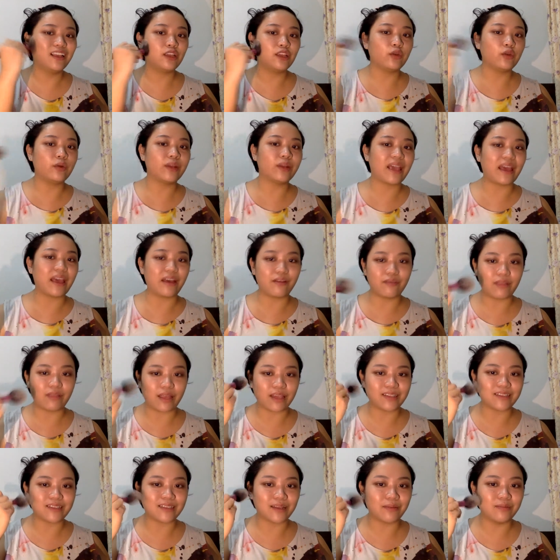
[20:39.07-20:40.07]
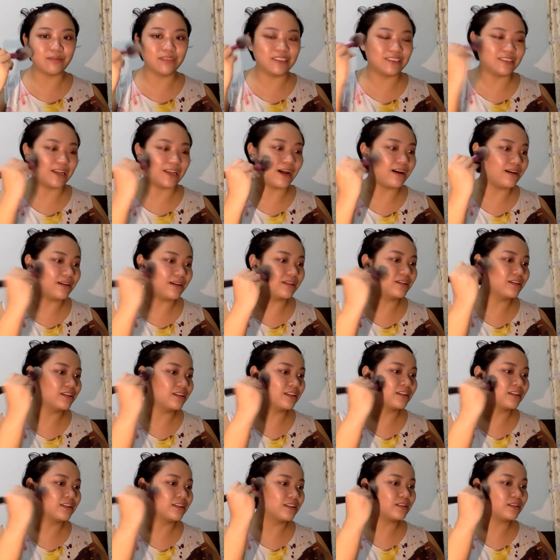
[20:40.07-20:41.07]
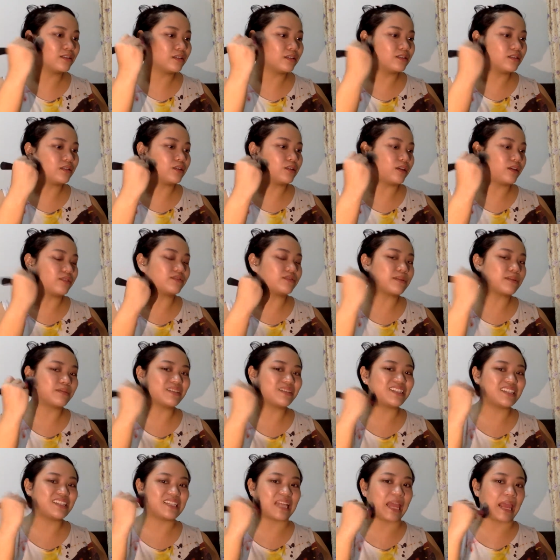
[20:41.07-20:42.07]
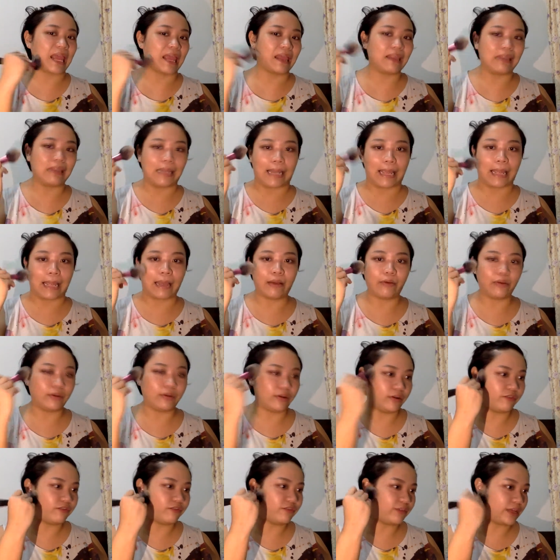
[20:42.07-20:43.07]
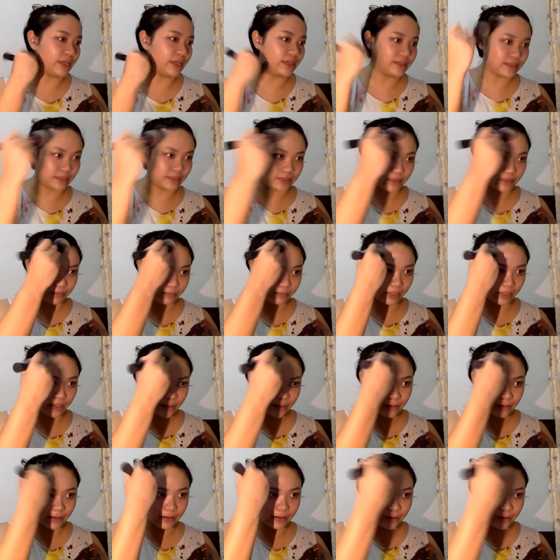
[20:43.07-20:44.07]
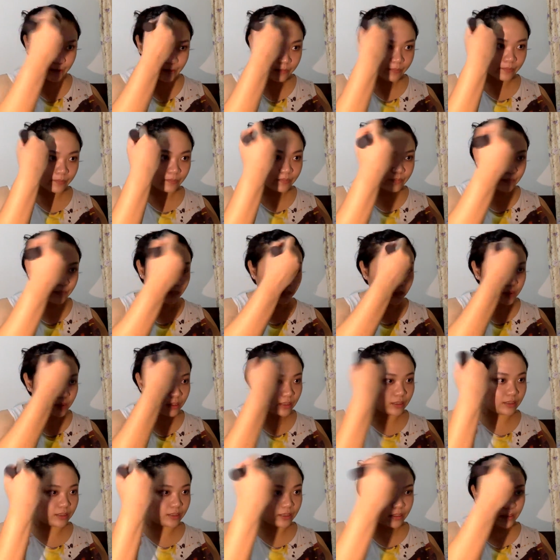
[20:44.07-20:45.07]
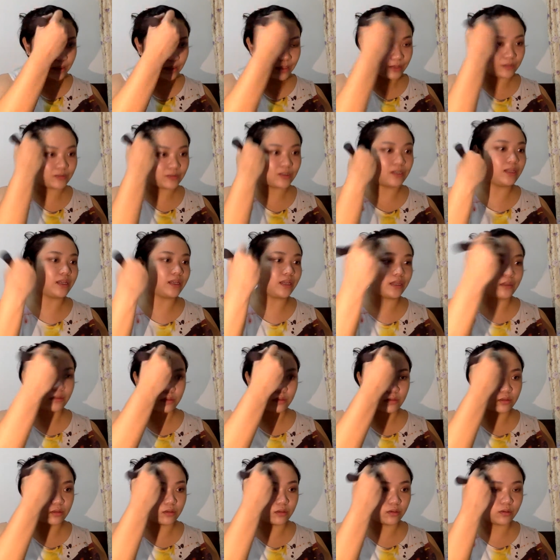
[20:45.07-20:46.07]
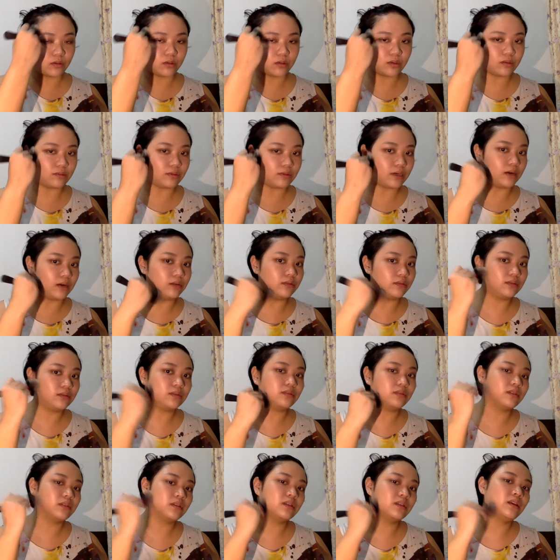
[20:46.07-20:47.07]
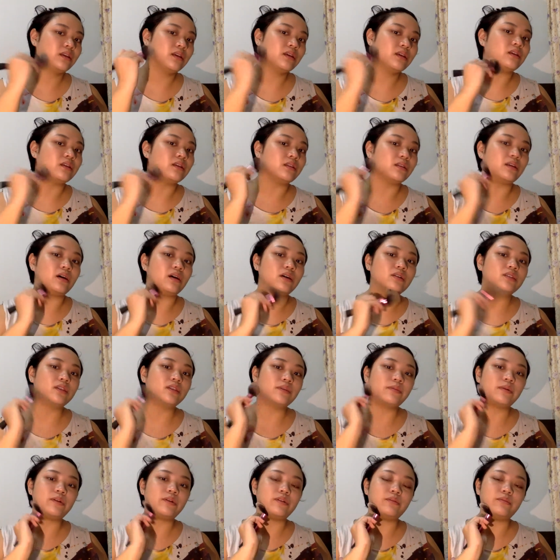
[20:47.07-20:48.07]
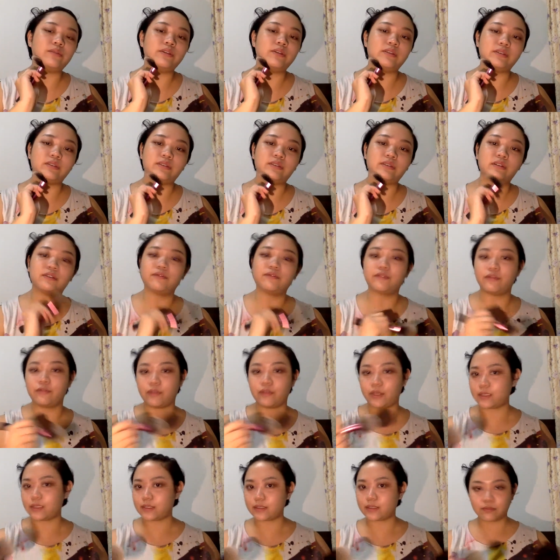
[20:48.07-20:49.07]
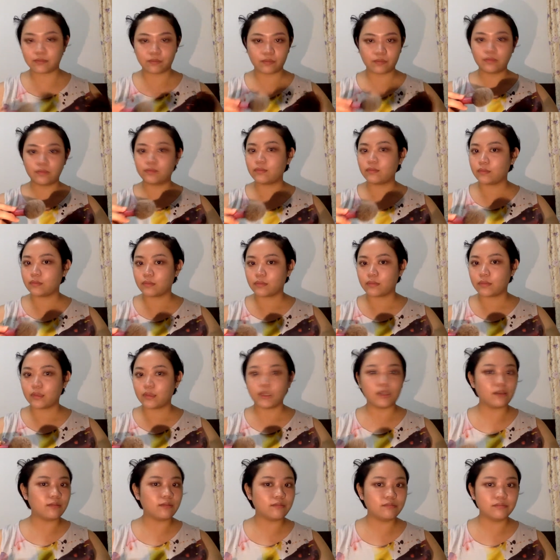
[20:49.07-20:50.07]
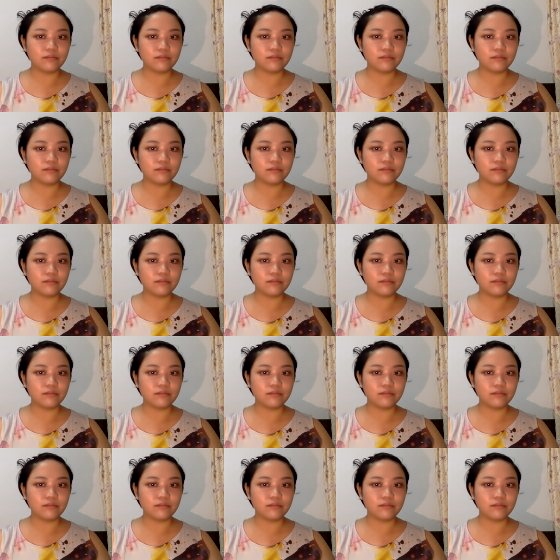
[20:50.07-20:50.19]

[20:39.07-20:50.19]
only have like some dark, you have some stain there on your face or something like that. And then after that, go around the outer perimeter of the face. Okay?